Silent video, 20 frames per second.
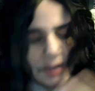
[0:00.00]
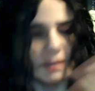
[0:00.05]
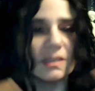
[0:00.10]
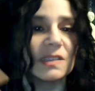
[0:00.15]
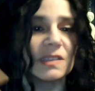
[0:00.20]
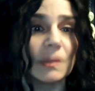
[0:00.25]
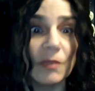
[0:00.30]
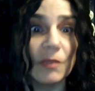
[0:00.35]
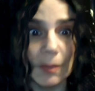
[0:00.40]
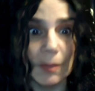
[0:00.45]

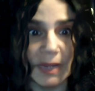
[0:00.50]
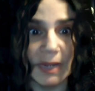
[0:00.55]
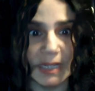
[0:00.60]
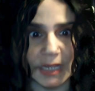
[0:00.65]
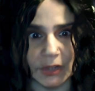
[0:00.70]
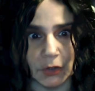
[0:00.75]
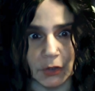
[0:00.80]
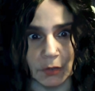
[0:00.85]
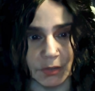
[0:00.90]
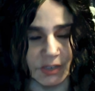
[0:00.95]
some of them I
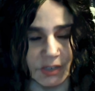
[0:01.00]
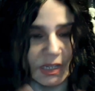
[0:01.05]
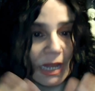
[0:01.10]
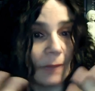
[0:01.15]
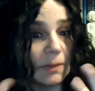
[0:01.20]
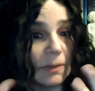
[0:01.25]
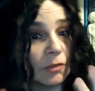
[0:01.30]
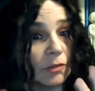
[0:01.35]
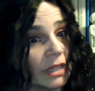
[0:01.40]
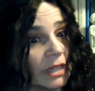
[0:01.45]
gained over
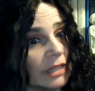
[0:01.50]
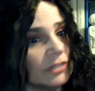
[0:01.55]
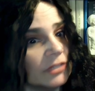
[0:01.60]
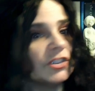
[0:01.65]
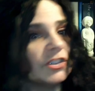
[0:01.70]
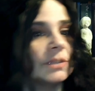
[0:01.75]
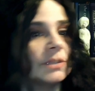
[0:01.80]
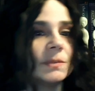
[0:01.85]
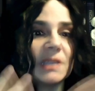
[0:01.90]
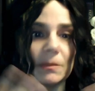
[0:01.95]
time in
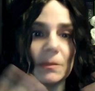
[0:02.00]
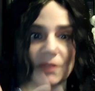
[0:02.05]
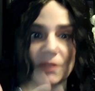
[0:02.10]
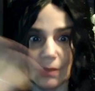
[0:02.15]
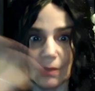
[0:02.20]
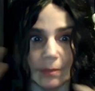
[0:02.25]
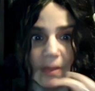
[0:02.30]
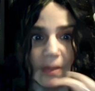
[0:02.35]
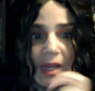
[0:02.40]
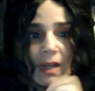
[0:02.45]
relationships, some of
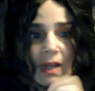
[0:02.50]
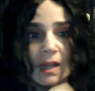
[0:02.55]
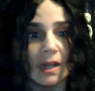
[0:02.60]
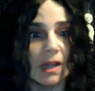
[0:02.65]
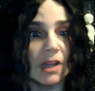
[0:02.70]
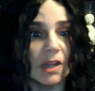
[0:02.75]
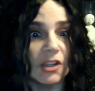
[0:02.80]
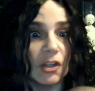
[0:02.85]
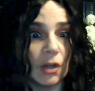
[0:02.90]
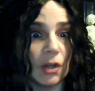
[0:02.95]
them,
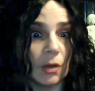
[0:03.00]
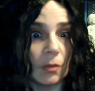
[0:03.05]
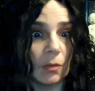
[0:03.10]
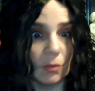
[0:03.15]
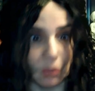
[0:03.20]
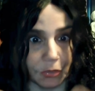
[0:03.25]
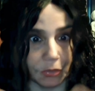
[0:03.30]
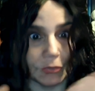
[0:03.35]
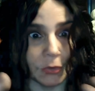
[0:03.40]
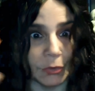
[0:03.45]

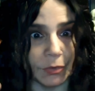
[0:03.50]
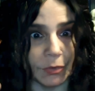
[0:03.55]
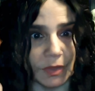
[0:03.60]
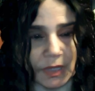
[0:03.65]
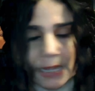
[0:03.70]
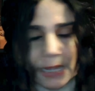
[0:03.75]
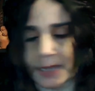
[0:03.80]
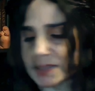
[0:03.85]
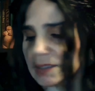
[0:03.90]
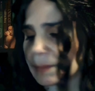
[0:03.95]
through the
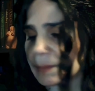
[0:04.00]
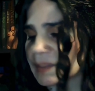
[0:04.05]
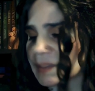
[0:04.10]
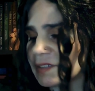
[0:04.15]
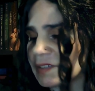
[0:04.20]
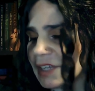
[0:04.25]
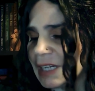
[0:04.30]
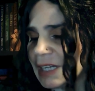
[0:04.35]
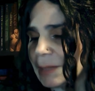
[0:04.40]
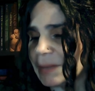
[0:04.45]
academic
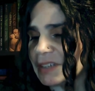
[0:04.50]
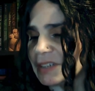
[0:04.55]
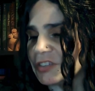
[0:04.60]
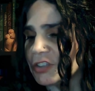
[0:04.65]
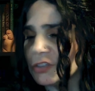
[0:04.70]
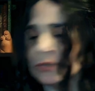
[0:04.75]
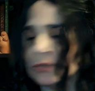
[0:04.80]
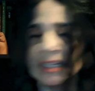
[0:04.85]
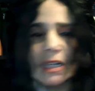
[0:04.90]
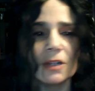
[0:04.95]
study, but
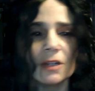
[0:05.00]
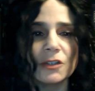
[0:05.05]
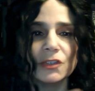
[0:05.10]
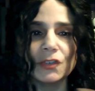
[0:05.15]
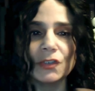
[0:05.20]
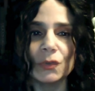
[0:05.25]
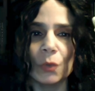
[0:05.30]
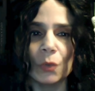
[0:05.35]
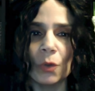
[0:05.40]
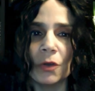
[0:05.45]
just reading her
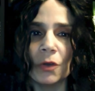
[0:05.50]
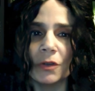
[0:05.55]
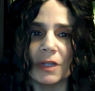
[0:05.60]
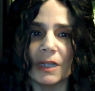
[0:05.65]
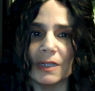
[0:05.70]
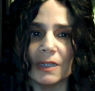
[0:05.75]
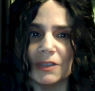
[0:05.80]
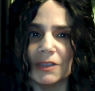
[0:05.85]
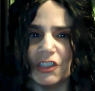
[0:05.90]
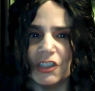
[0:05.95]

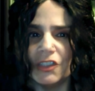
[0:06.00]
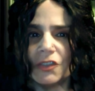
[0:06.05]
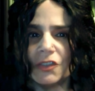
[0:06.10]
story, she